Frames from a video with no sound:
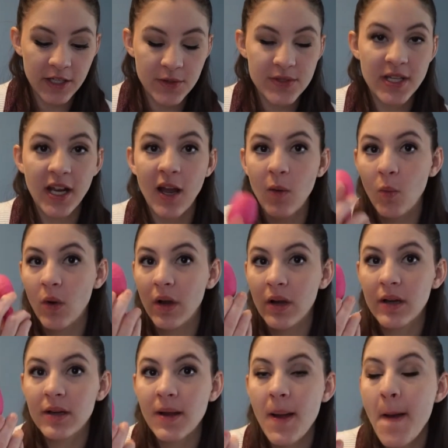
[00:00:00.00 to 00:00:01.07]
use it at
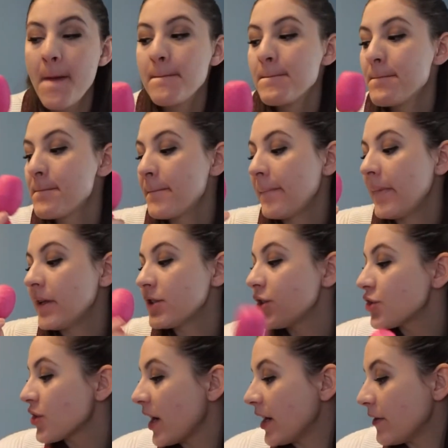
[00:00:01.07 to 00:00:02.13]
work
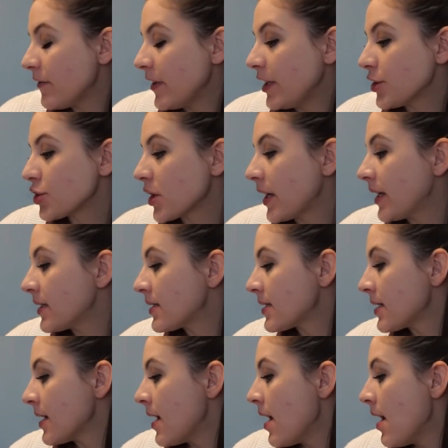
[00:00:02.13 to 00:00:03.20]
to try to finish it,
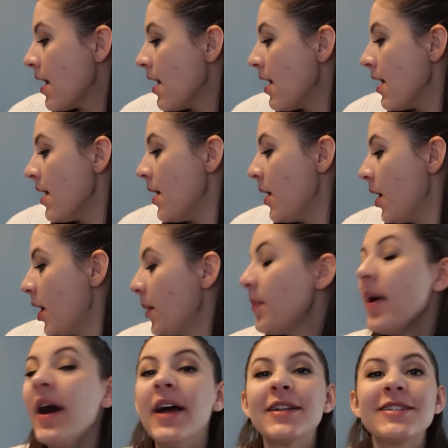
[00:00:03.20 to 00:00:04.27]

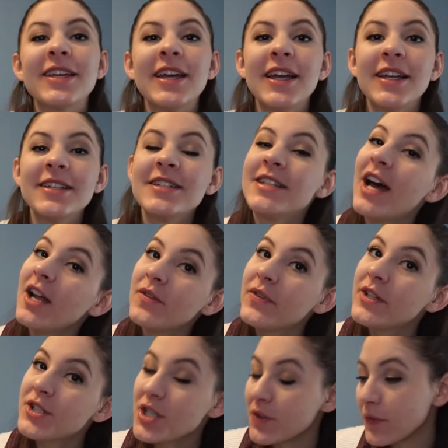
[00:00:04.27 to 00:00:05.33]
but I did not
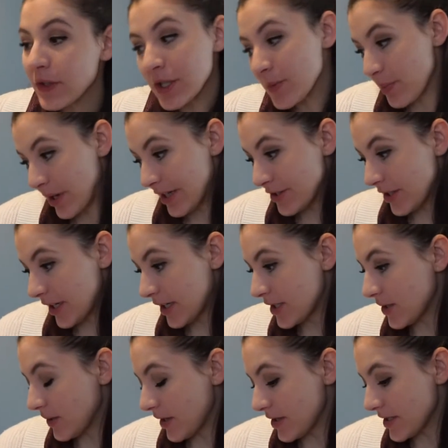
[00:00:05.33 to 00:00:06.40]
finish it for this project,
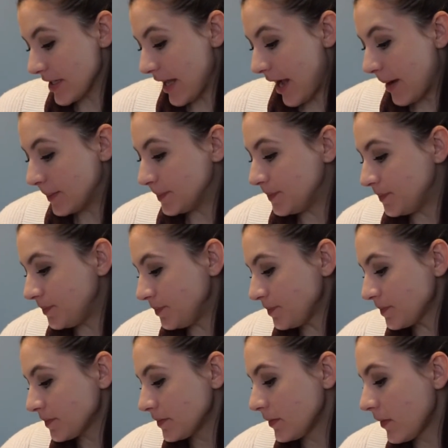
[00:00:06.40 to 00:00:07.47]
so there's that.
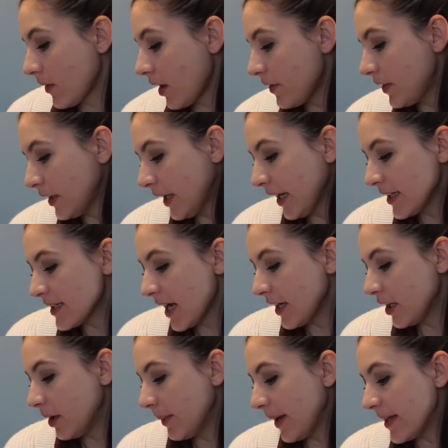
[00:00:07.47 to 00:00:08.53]
The next
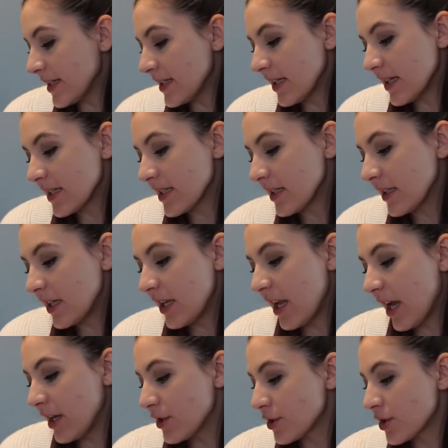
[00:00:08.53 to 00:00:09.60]
item is this
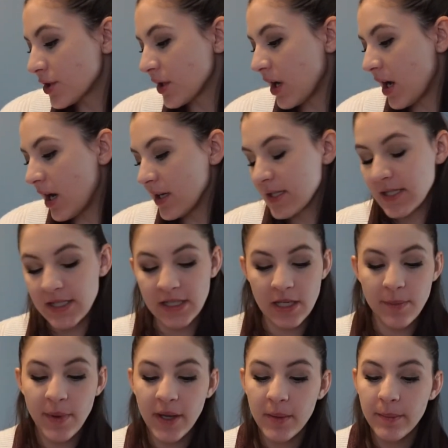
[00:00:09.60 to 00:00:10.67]
Laneige
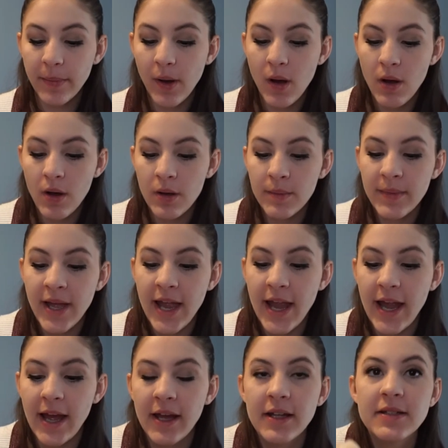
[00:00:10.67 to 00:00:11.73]
sleeping balm,
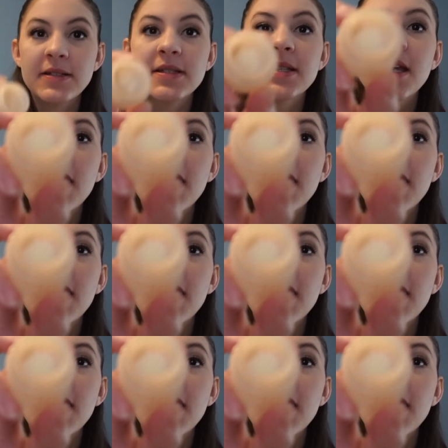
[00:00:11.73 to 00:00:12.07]
and